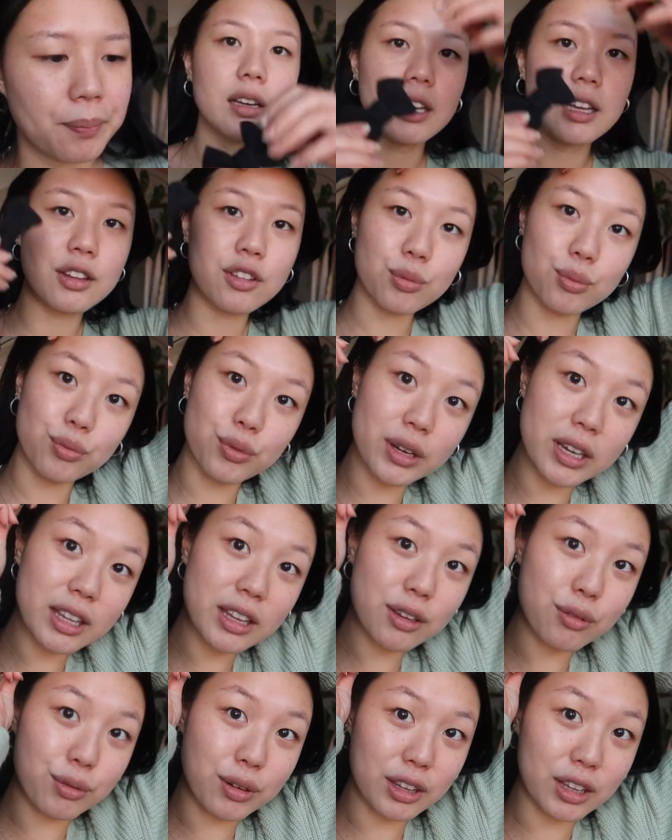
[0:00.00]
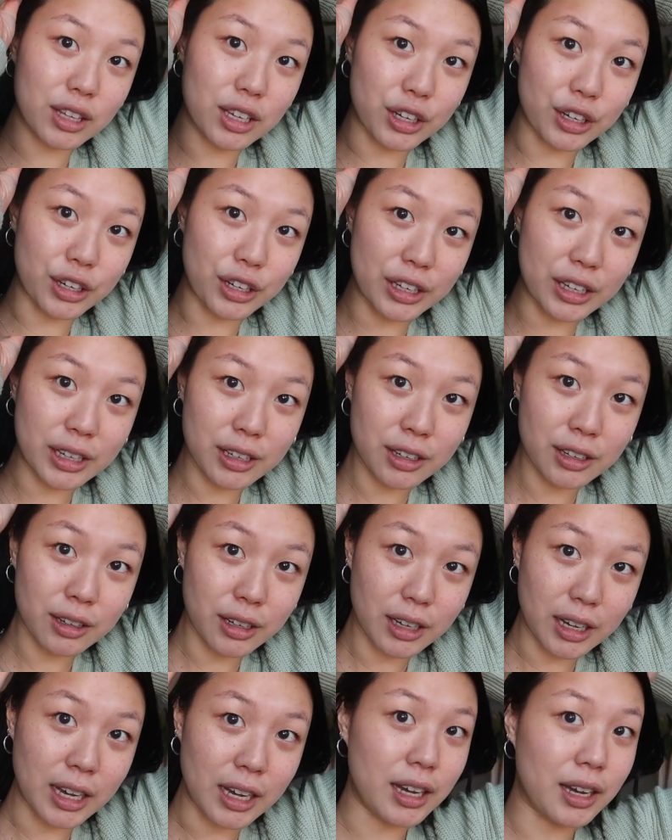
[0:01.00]
It's really, really good.
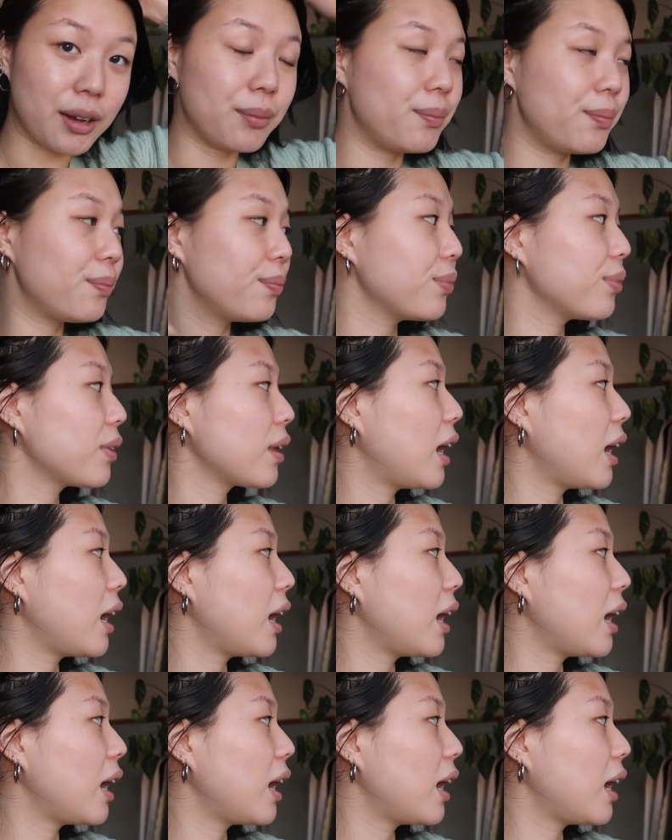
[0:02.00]
Um,